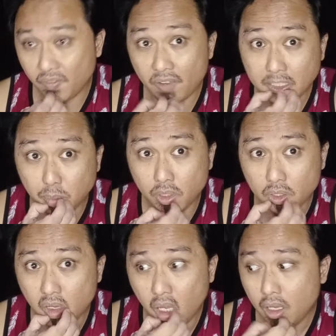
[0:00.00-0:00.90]

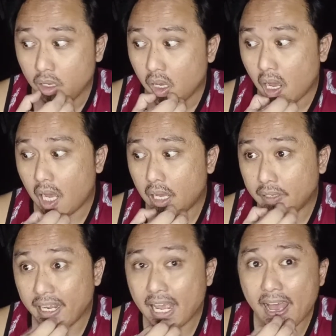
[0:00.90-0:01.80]
Facebook.
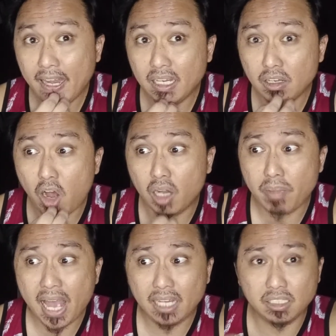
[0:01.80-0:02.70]
They had an
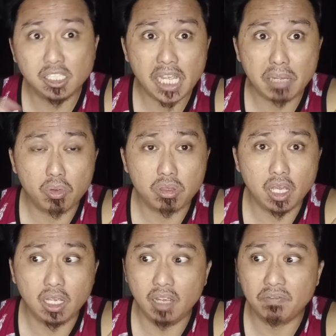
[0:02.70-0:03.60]
automatic disable
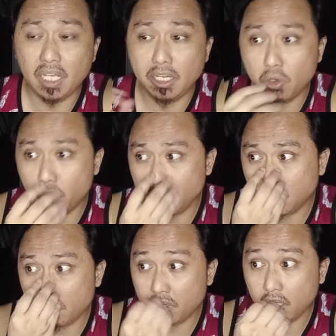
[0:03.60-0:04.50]
thing if they
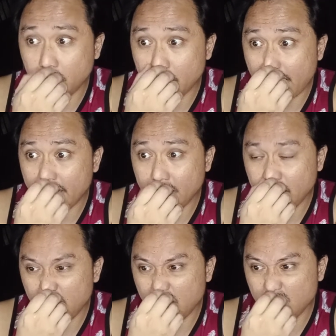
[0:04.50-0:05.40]
notice something that
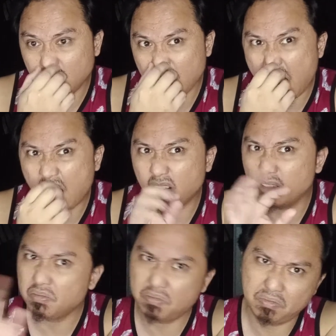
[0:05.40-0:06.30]
is out
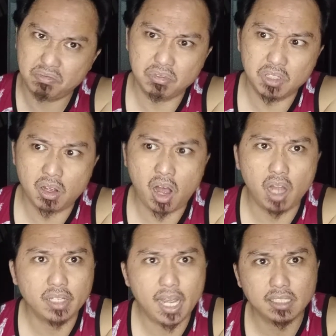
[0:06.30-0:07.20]
of the
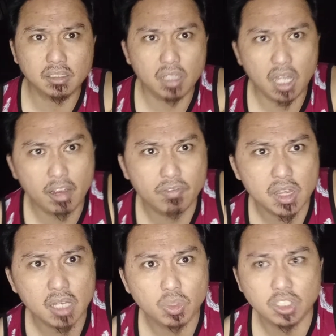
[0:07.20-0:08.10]
context.
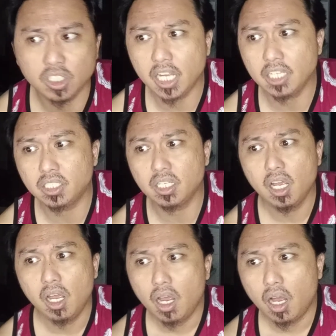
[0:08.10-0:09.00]
Everything was changed.
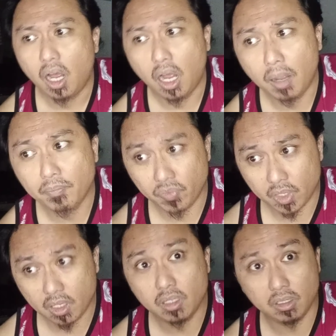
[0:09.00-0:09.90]
That
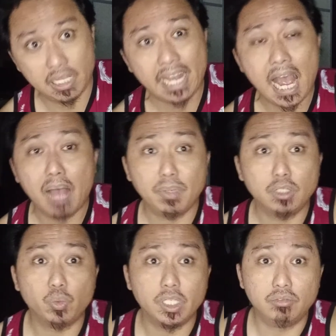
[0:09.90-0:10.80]

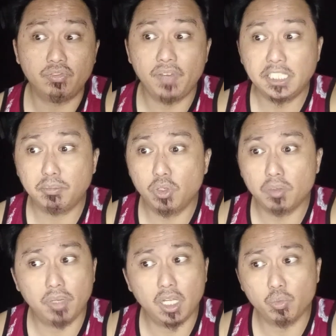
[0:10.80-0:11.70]
happened with
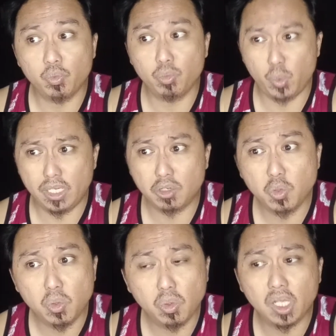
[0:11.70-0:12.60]
Facebook, but with the
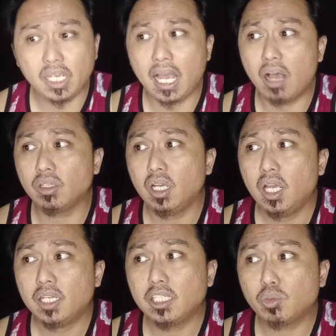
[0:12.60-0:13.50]
Google account,
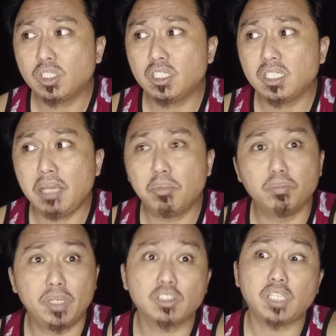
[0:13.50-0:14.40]
this was
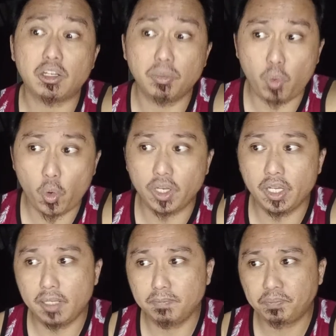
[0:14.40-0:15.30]
disabled because I
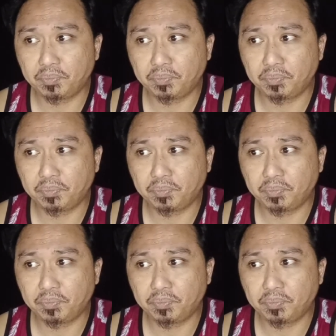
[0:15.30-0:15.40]
reported it.